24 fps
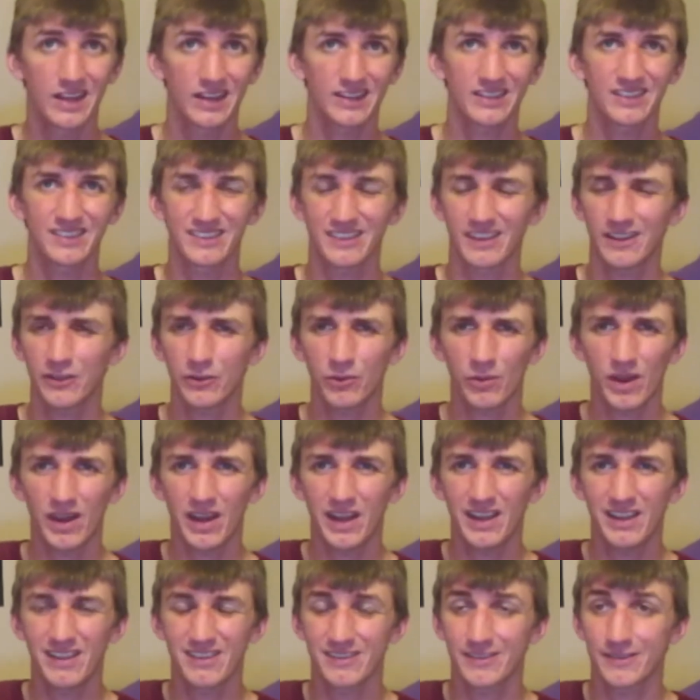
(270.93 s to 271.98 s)
because
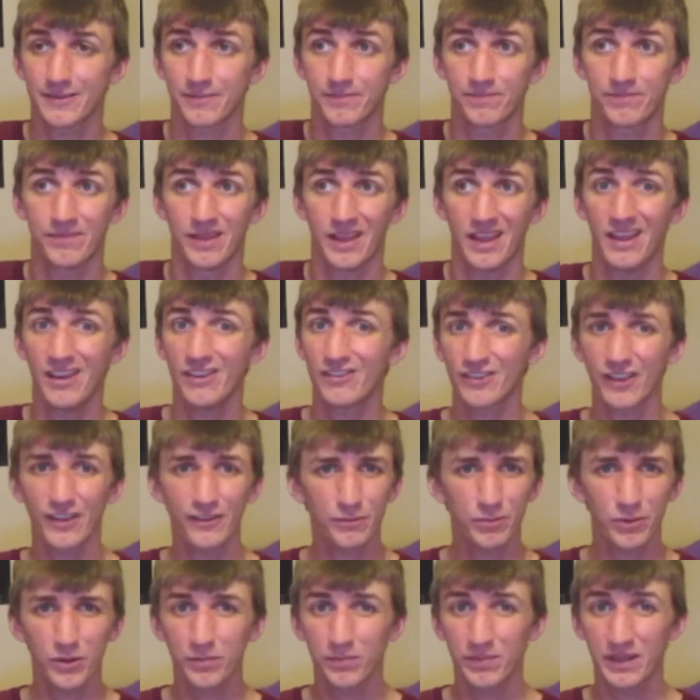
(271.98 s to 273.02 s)
otherwise it
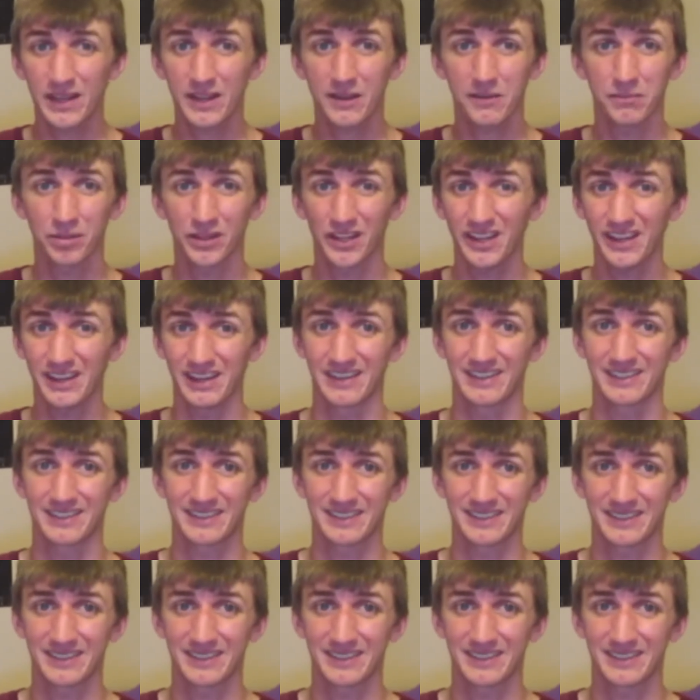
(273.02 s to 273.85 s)
just wouldn't be complete.